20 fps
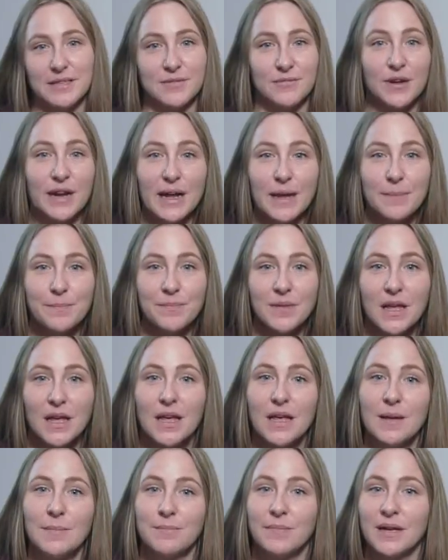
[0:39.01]
of RAM,
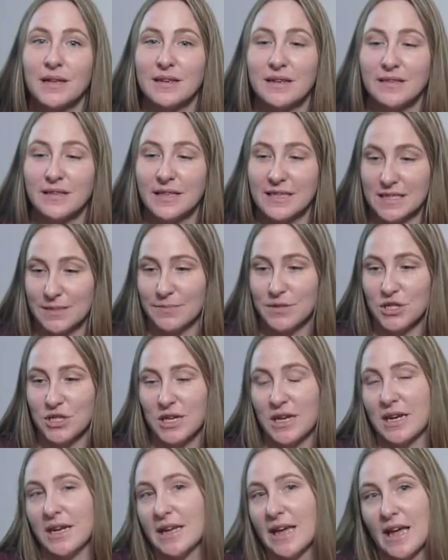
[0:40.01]
but this
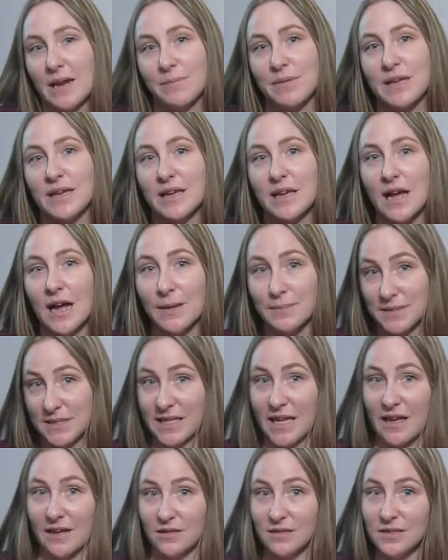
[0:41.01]
machine can be
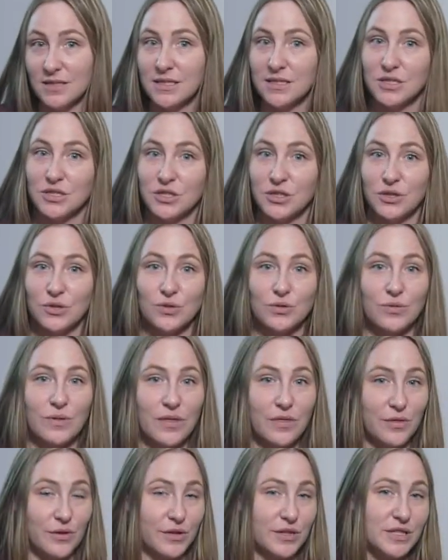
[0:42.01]
upscaled to
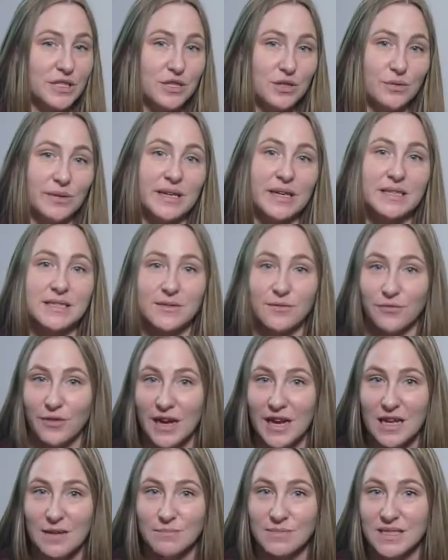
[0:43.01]
32 gigs of
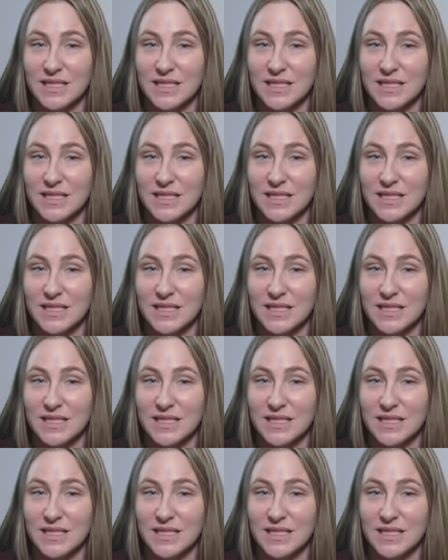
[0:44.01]
RAM,